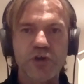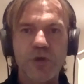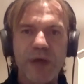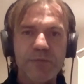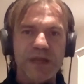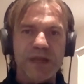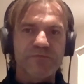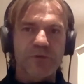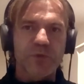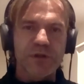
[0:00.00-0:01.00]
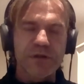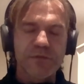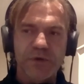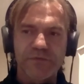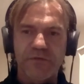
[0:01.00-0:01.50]
couldn't come back playing
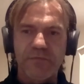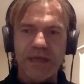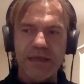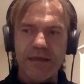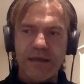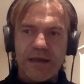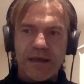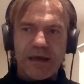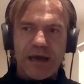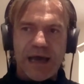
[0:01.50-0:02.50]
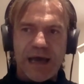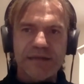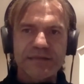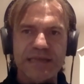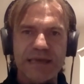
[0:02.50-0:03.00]
football. But for me,
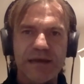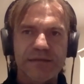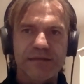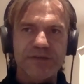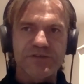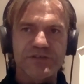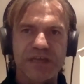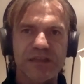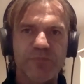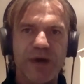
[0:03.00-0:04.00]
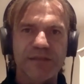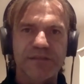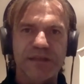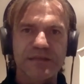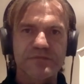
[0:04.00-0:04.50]
I didn't see that. I just seen the
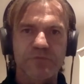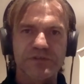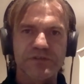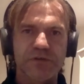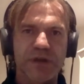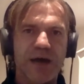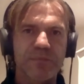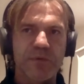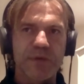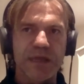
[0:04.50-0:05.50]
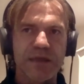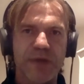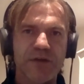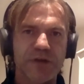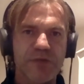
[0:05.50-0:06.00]
bad things. What's going to happen to me? Am
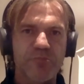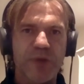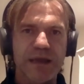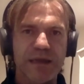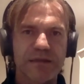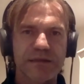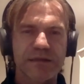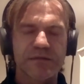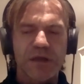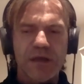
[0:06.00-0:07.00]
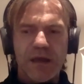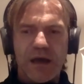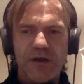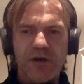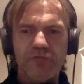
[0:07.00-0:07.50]
I going to get back in? And
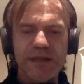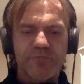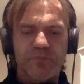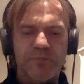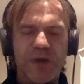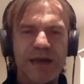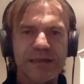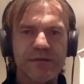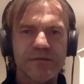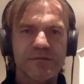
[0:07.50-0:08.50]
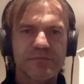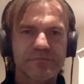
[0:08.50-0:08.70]
I got really badly,